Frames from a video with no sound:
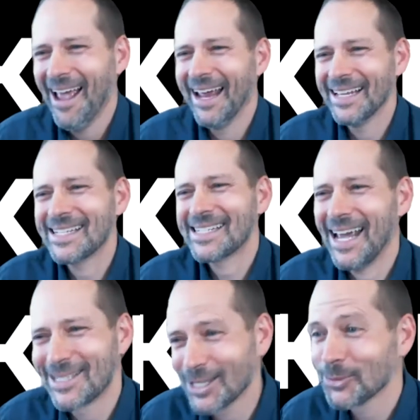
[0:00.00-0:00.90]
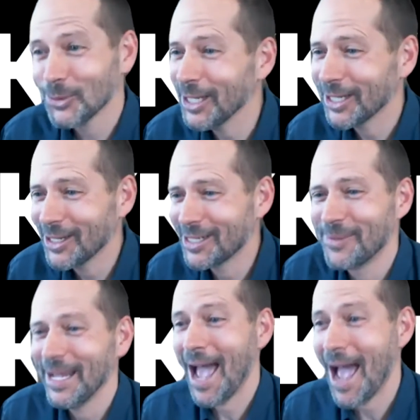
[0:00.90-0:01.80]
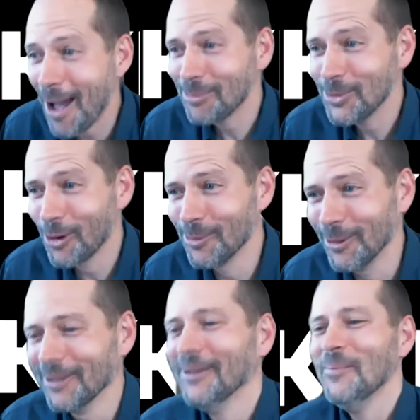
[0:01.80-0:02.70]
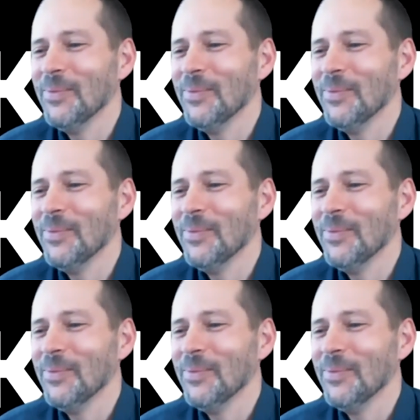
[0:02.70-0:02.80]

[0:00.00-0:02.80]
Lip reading: In this case, it's really good to be abnormal.